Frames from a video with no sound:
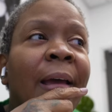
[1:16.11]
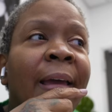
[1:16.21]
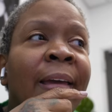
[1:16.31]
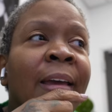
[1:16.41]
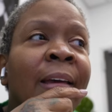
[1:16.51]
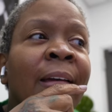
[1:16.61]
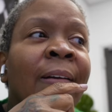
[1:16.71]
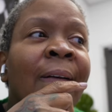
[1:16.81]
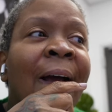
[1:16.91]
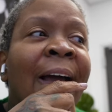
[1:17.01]

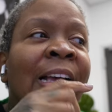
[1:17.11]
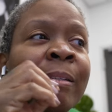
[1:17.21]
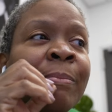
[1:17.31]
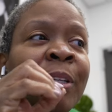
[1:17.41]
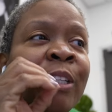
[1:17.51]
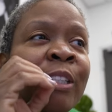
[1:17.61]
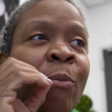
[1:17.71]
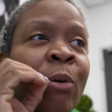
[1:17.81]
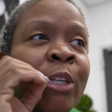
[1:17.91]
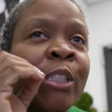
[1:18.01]
and I had some things I
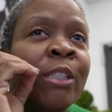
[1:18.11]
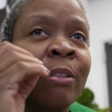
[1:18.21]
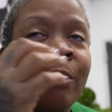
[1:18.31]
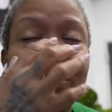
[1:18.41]
wanted to